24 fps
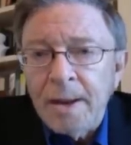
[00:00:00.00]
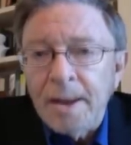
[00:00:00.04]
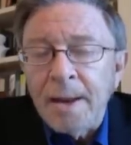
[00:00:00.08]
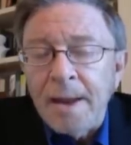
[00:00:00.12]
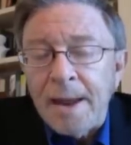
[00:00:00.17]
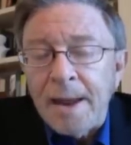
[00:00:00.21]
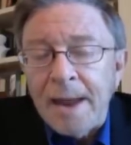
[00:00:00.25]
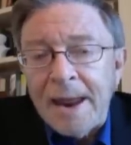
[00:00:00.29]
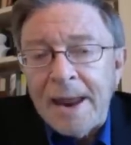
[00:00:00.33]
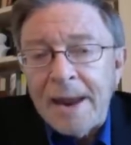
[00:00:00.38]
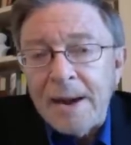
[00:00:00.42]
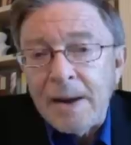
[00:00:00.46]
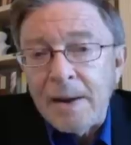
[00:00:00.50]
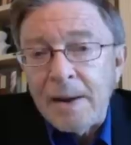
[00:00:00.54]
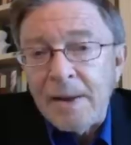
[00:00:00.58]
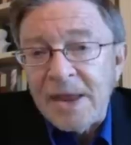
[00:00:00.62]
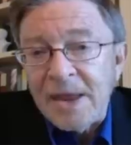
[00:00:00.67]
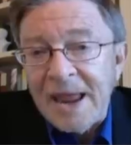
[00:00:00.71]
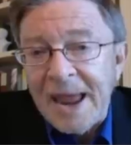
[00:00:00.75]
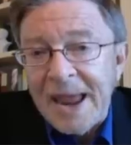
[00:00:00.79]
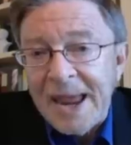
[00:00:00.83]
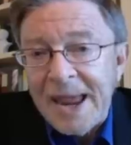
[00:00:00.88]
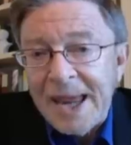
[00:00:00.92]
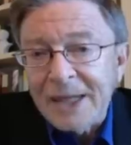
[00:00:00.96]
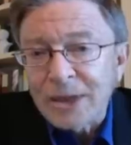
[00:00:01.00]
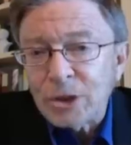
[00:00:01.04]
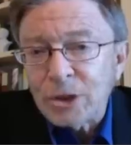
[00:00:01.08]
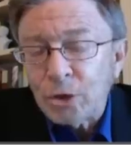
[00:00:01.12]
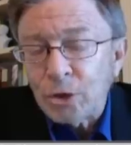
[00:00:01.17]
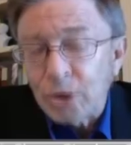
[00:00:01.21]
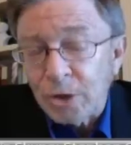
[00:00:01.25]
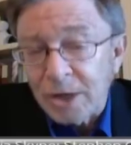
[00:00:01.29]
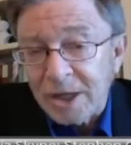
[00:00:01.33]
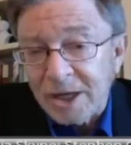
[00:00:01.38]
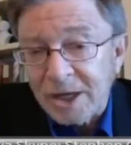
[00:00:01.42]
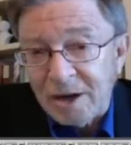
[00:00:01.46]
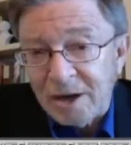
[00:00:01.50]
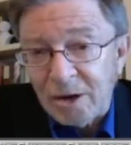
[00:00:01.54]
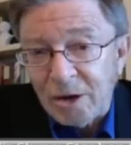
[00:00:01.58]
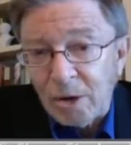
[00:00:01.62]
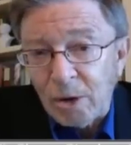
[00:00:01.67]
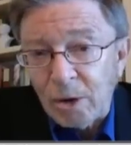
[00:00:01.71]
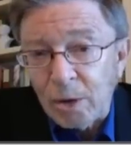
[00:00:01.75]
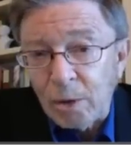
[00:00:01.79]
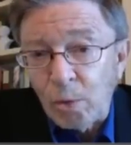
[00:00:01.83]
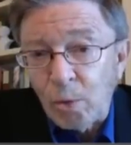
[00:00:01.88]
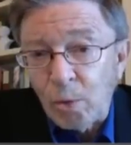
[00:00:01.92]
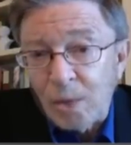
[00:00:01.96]
And the answer to
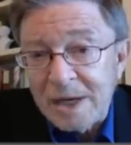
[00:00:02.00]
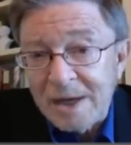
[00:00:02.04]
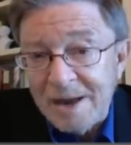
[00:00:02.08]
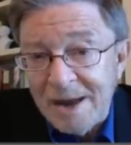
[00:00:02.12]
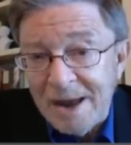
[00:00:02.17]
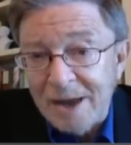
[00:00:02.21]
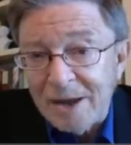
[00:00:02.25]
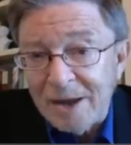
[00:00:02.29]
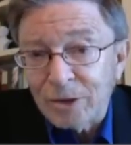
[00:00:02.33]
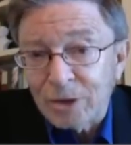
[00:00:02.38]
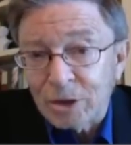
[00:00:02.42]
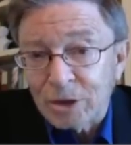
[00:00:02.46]
Kerry we now